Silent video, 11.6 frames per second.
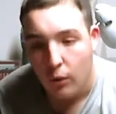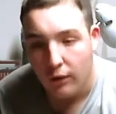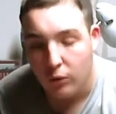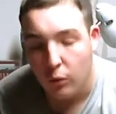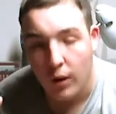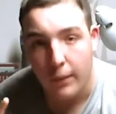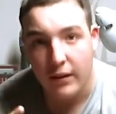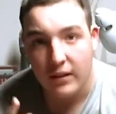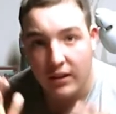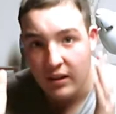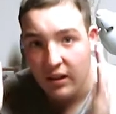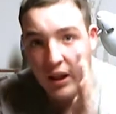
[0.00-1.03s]
We have to worry about
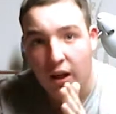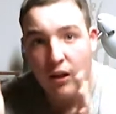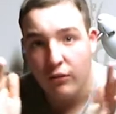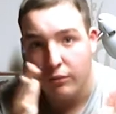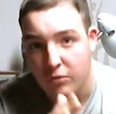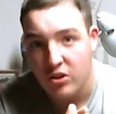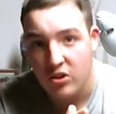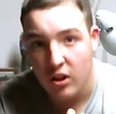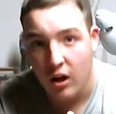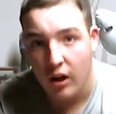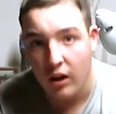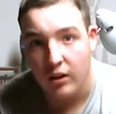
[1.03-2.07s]
the glare from the
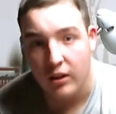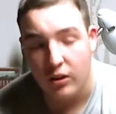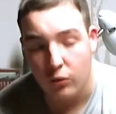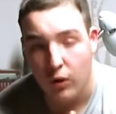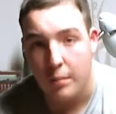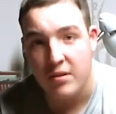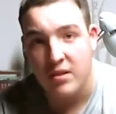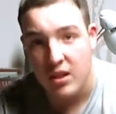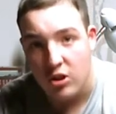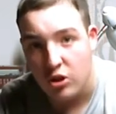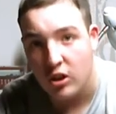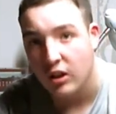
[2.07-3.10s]
sun, get the right
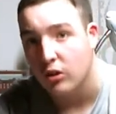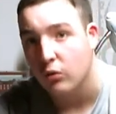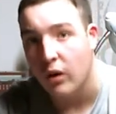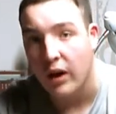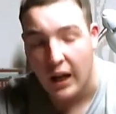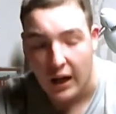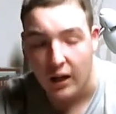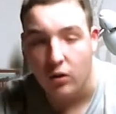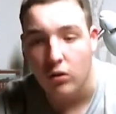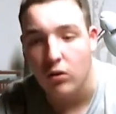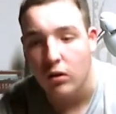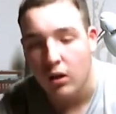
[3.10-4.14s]
position, get the right
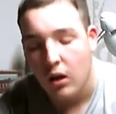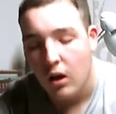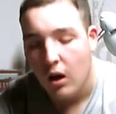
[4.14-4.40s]
angle.